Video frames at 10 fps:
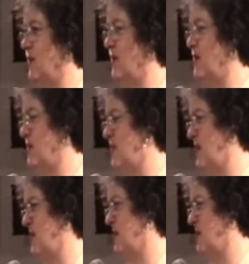I
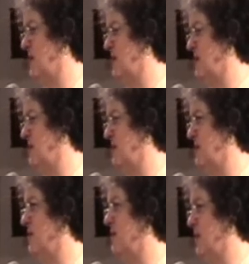think
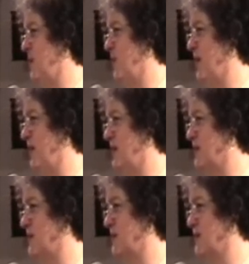he
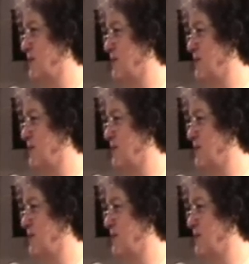winks.